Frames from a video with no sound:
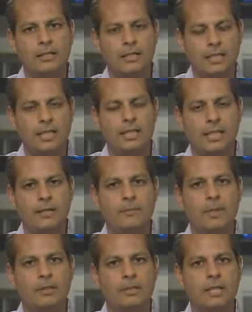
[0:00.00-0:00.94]
thinking
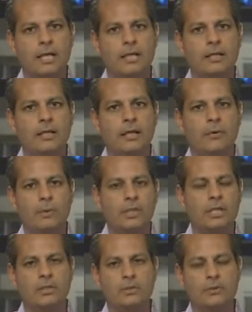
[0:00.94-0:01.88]
about that when
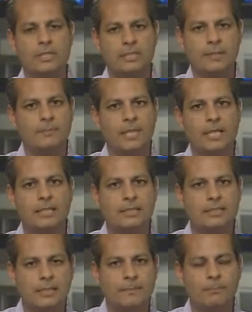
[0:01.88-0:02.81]
they're doing something as
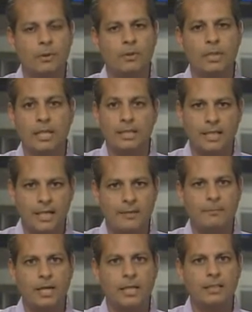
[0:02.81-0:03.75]
simple in their
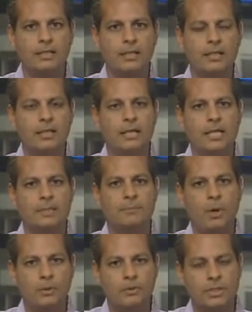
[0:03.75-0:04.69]
mind as
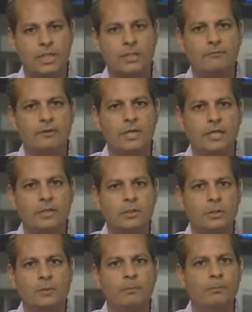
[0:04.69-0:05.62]
posting a video
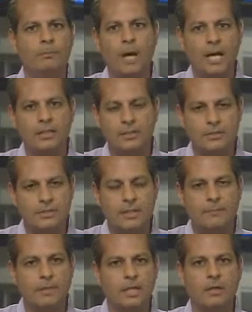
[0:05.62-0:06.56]
to bother
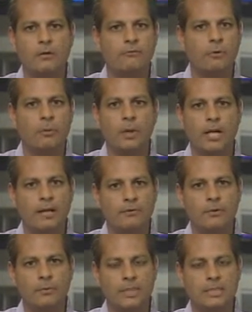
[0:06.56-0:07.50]
somebody or for
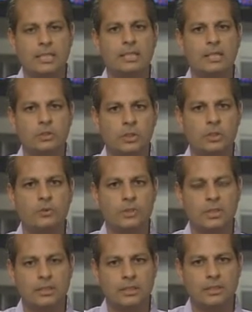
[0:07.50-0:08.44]
whatever reason they're
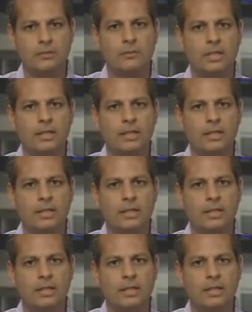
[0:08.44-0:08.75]
choosing to do it.